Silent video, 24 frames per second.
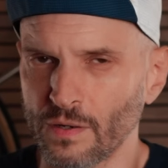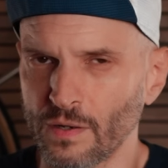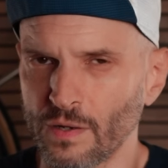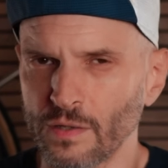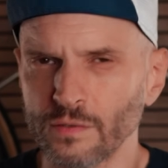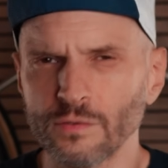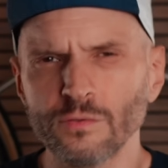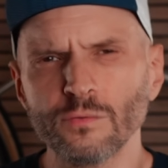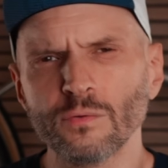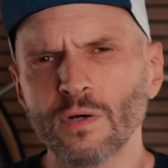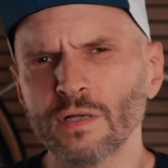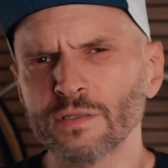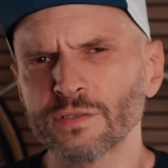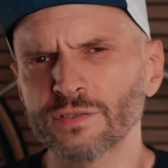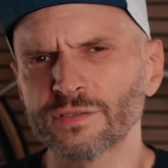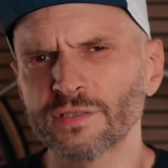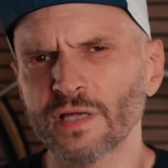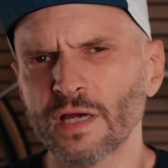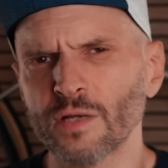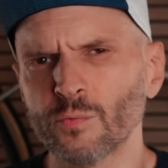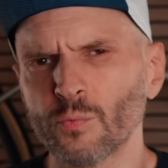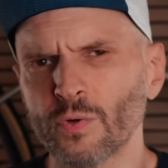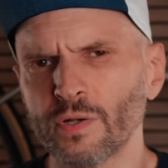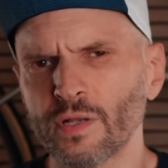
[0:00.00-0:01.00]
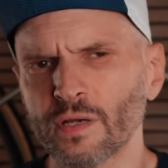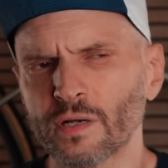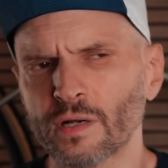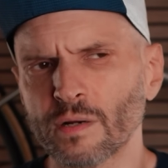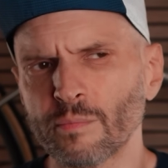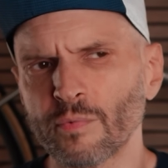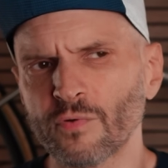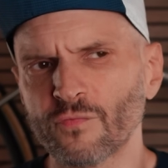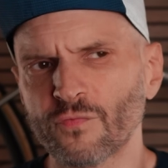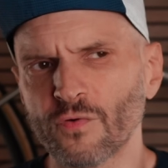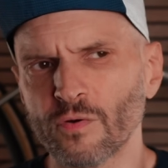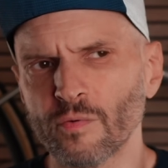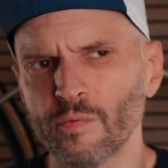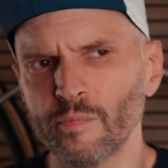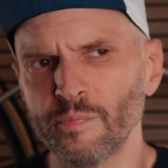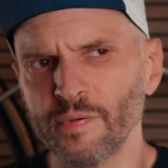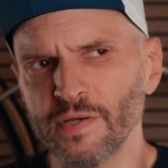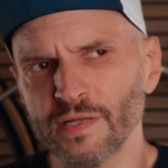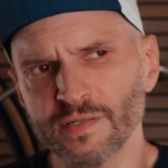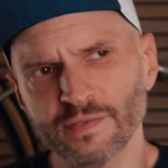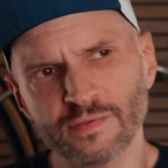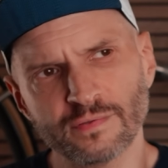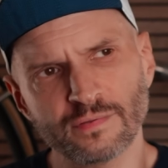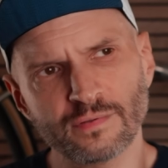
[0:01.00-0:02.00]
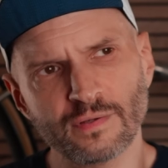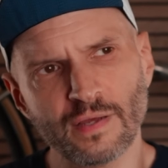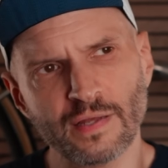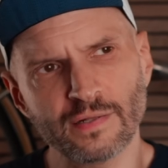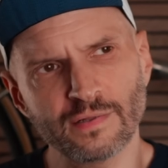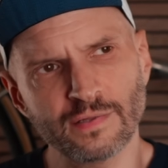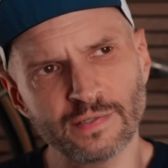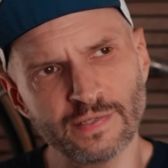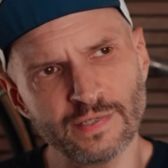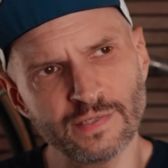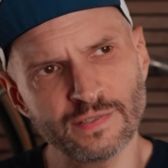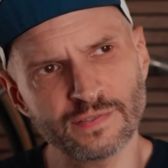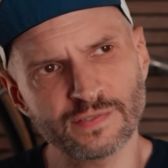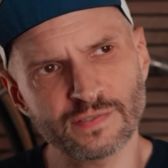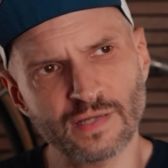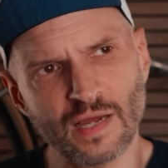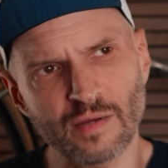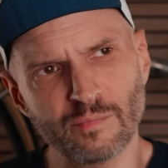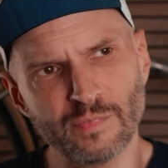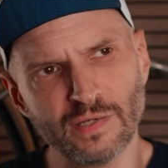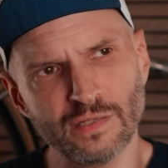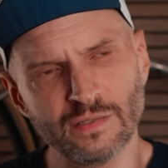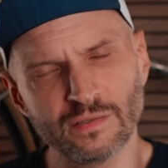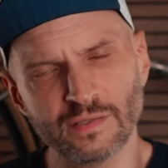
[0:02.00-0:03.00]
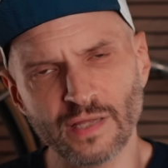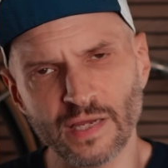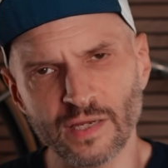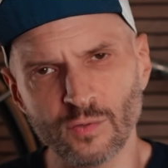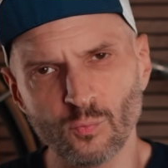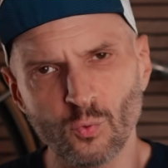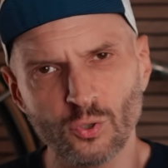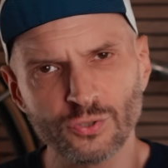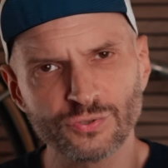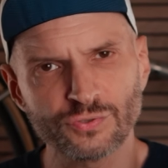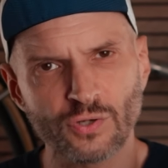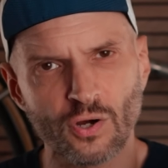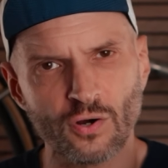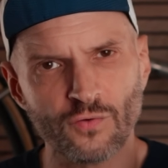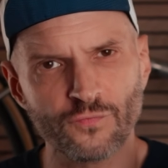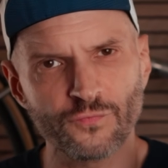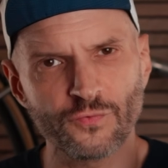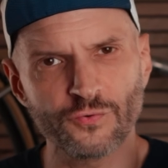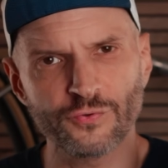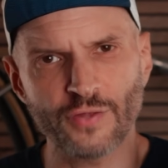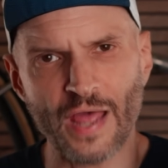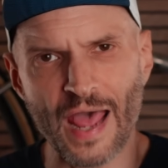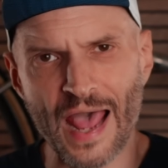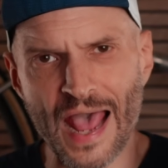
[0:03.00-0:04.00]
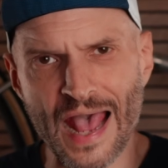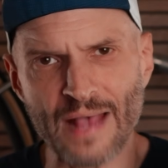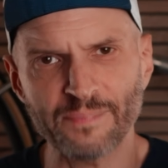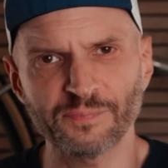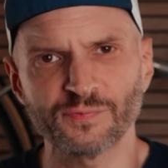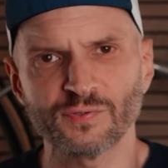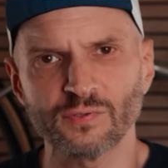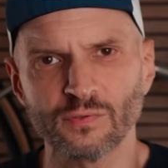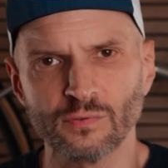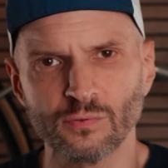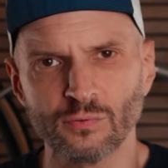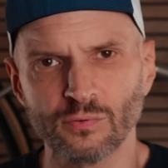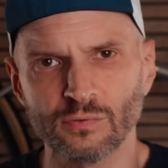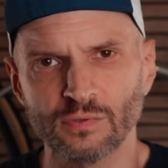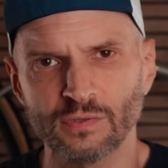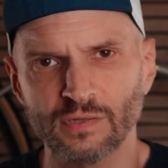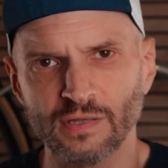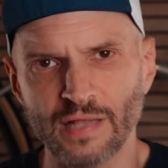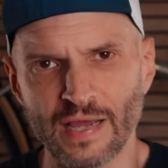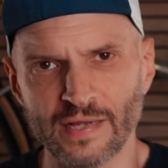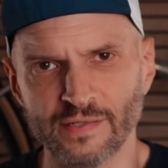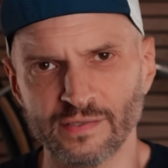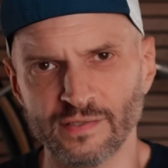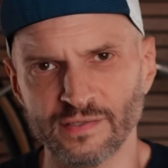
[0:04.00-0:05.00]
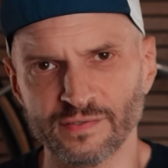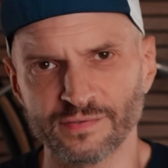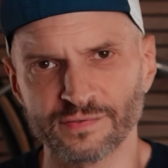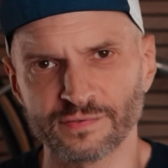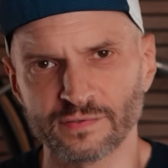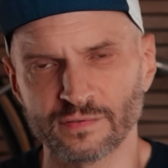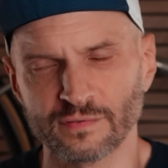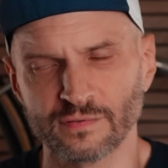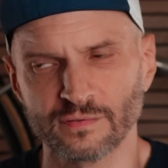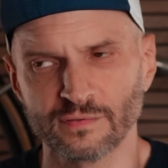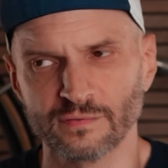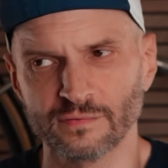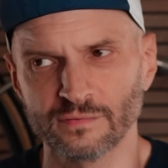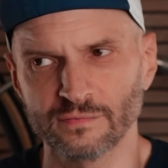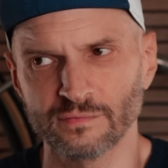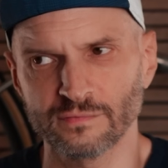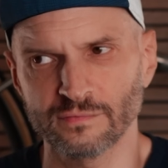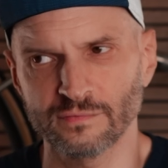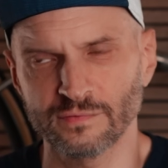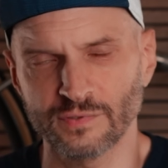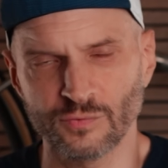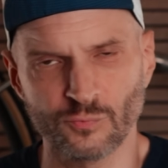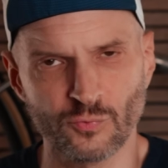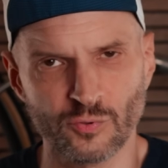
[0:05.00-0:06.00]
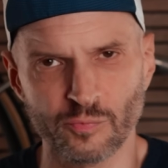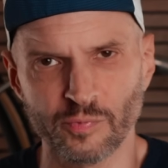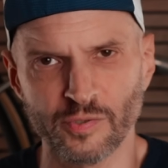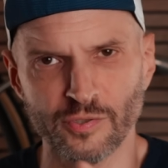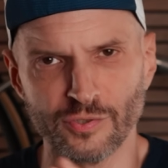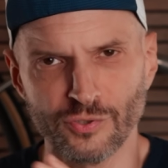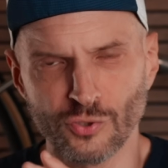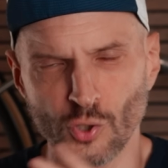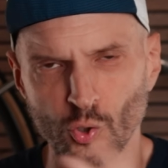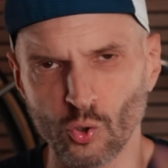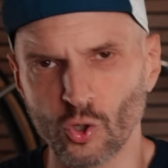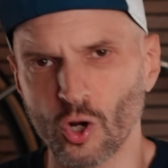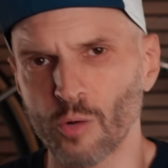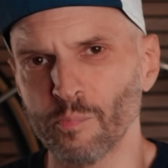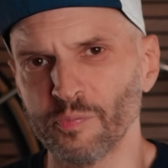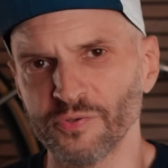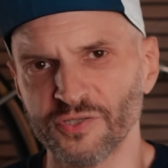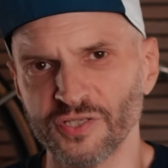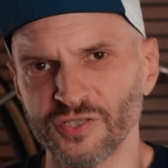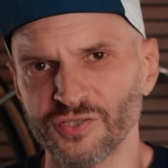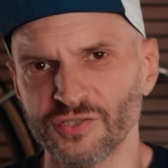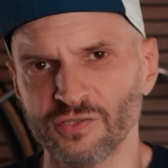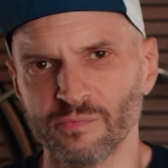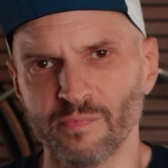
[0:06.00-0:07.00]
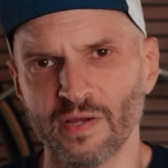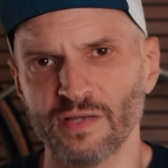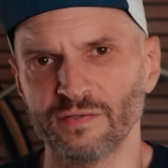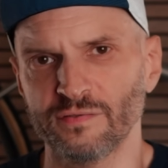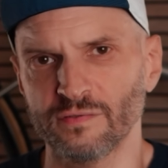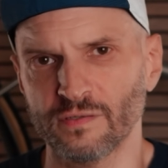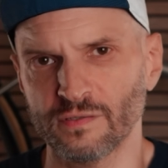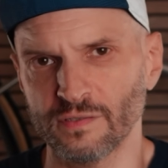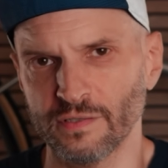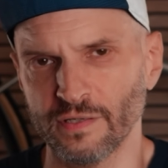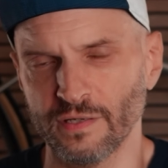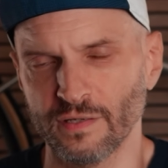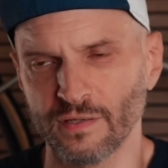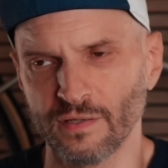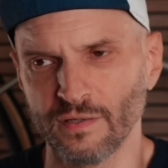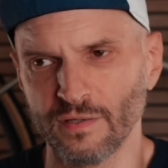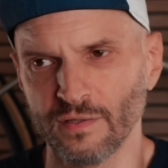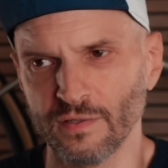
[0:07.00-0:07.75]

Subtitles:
I do understand where they're coming from a bit. At least, I mean, they want to offer the absolute lightest. There will be no competition basically.